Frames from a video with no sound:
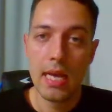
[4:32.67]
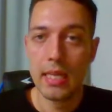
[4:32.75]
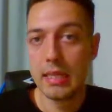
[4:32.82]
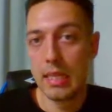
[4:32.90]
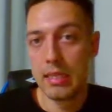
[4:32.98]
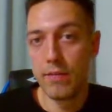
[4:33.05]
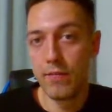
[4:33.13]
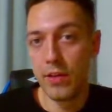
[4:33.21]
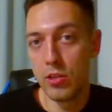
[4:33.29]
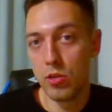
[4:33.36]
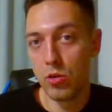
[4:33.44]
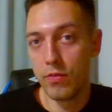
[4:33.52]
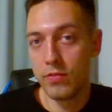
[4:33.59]
the
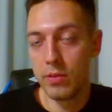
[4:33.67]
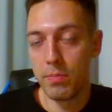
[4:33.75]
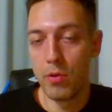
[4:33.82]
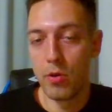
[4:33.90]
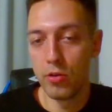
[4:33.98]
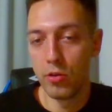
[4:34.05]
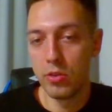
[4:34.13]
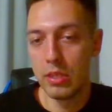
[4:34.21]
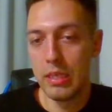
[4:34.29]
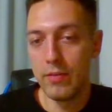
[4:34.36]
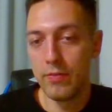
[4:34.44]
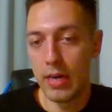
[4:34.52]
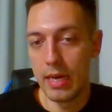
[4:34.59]
defender of the pawn on
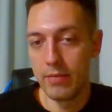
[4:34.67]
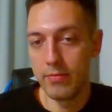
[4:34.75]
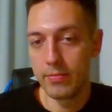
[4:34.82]
d5.